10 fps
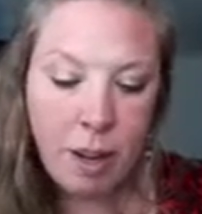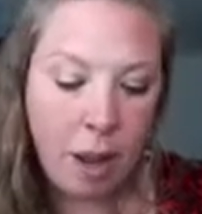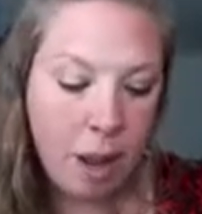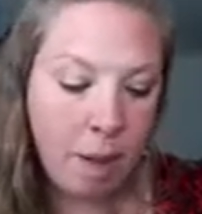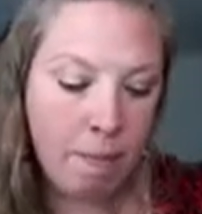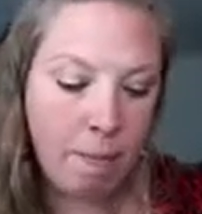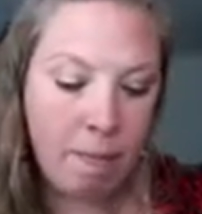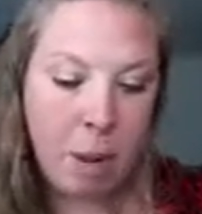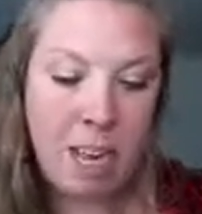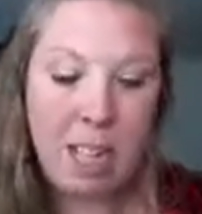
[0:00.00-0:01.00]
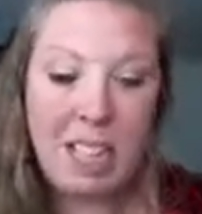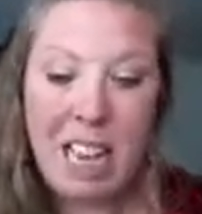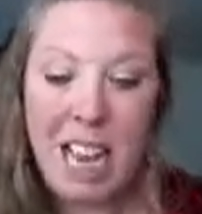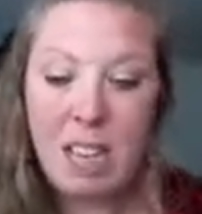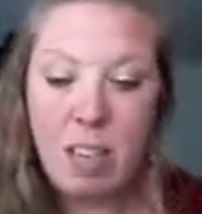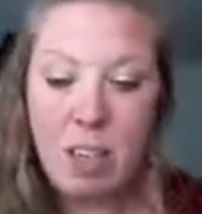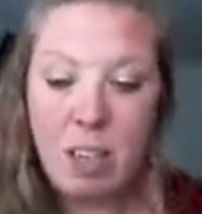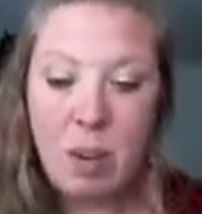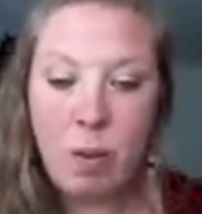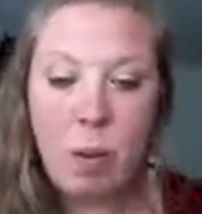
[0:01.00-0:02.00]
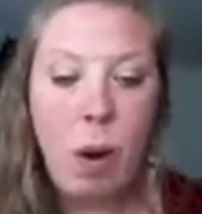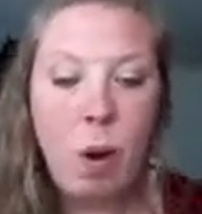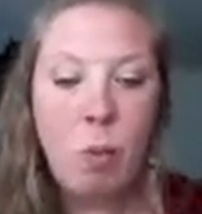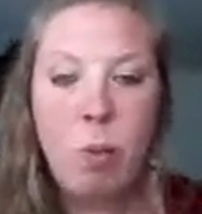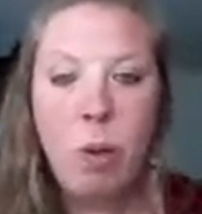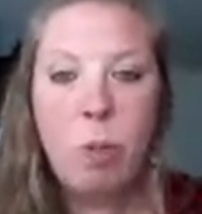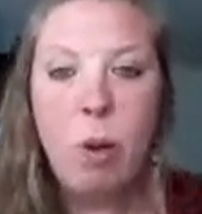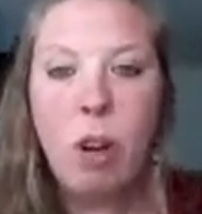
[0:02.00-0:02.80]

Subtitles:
But as I said, we've got much more